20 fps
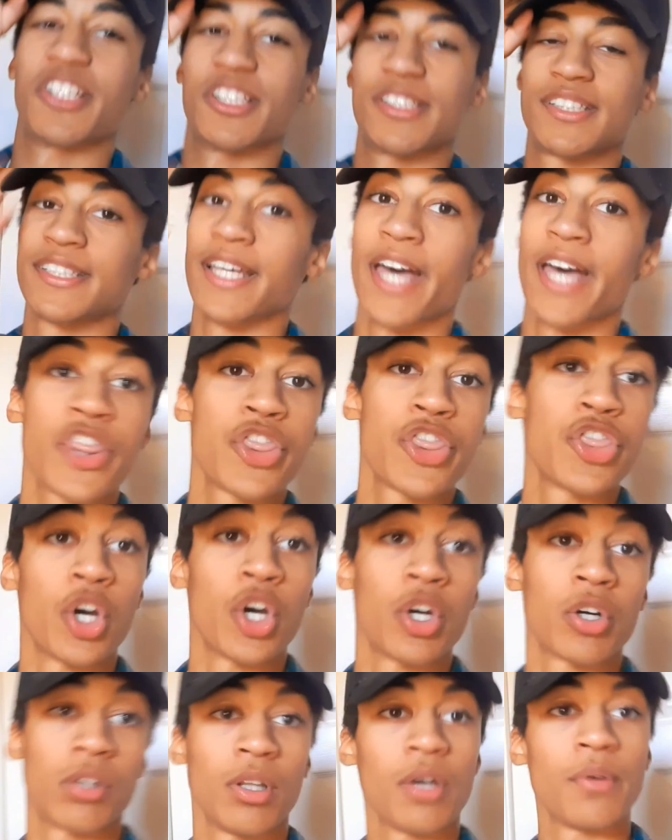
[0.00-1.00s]
I just said,
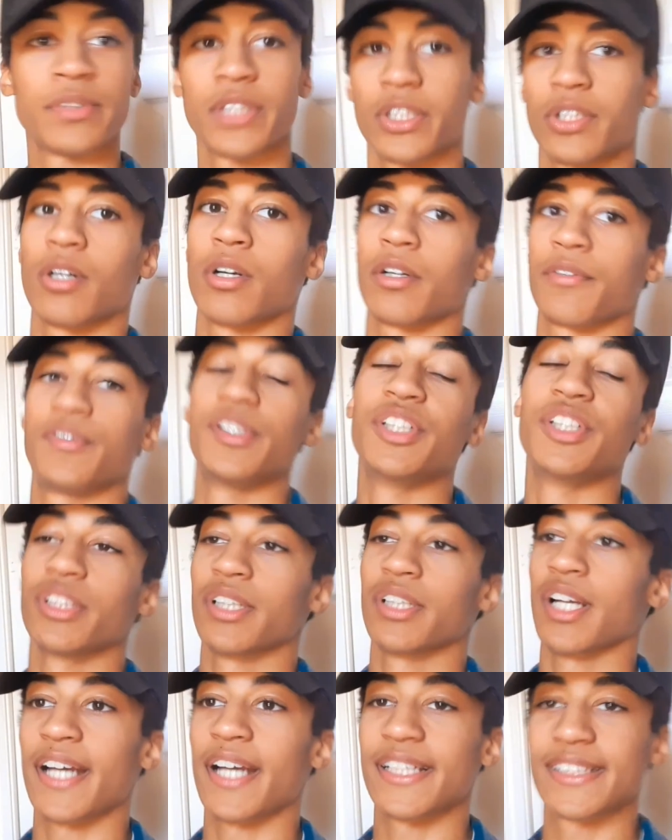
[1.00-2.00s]
the glow-in-the-dark
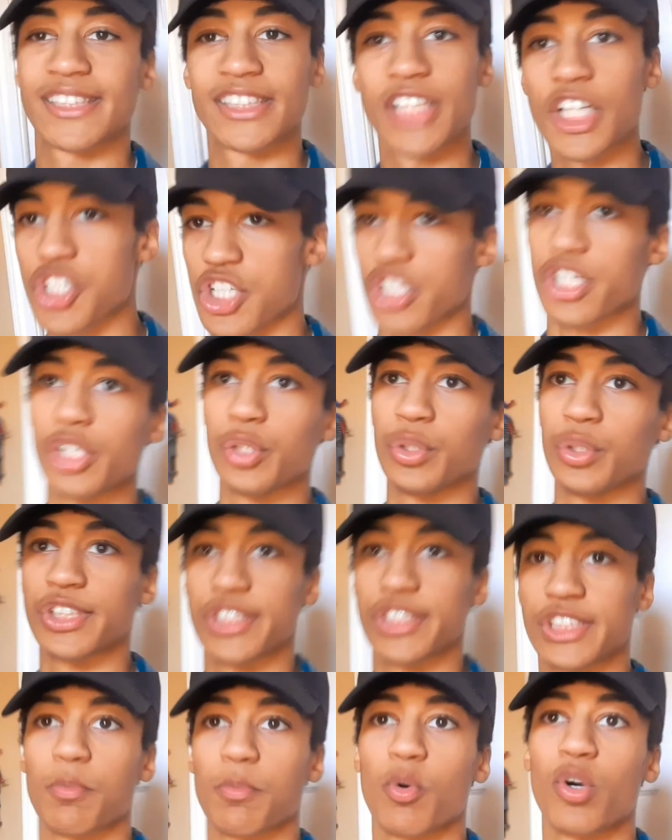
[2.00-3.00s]
feature, guys, such a huge
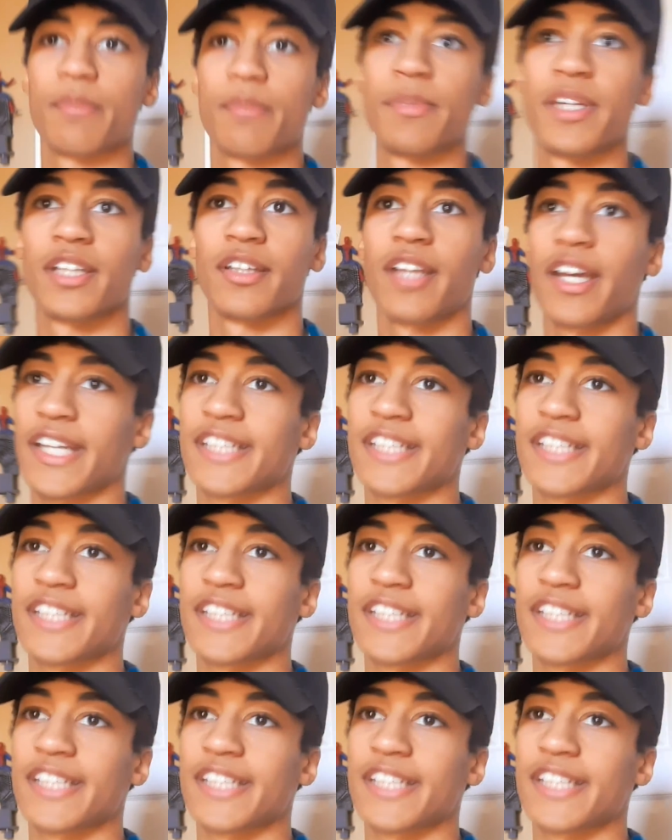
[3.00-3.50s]
disappointment.